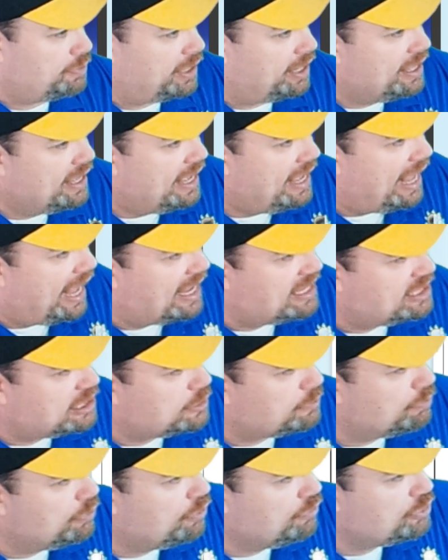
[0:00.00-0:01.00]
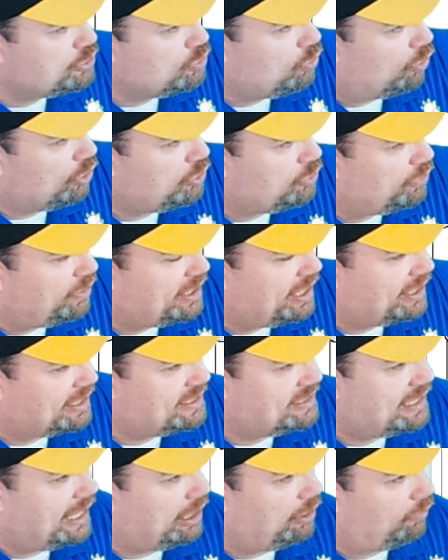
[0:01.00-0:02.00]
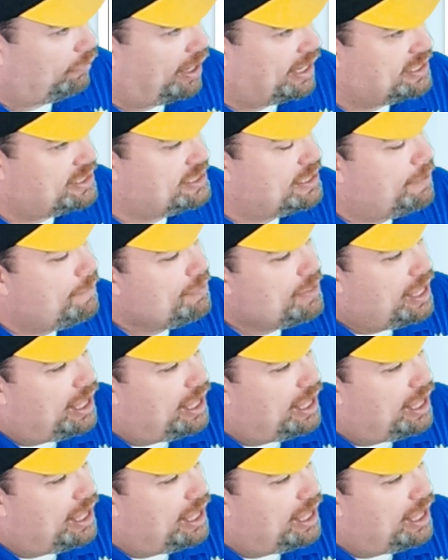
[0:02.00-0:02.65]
But as this moves northward and accelerates,